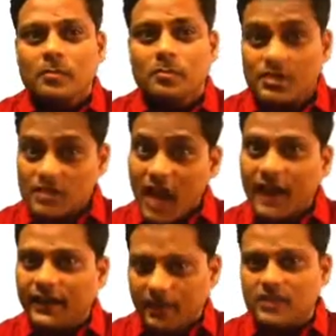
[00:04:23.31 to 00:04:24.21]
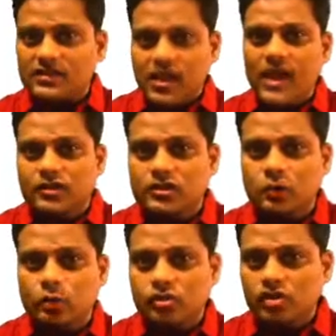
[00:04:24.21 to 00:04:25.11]
Beside is next
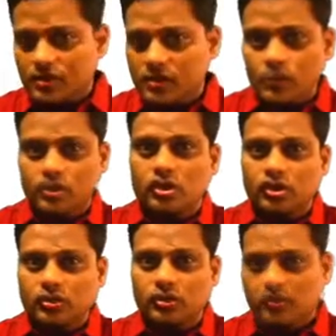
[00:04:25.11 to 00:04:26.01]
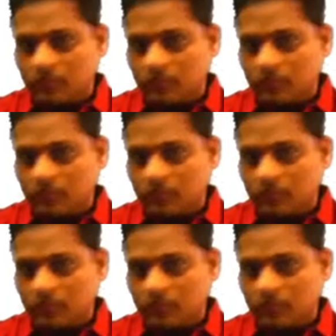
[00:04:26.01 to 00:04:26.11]
to, juxtaposition.